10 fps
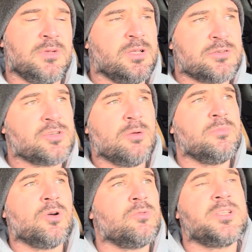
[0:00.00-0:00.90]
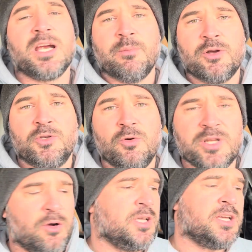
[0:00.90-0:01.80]
Some don't care about you, they
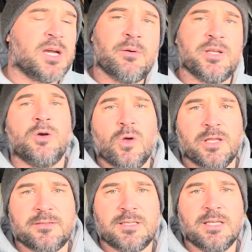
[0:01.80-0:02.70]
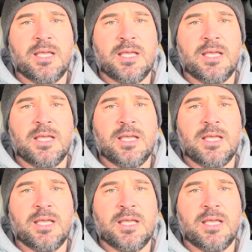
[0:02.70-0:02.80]
only care about your wallet.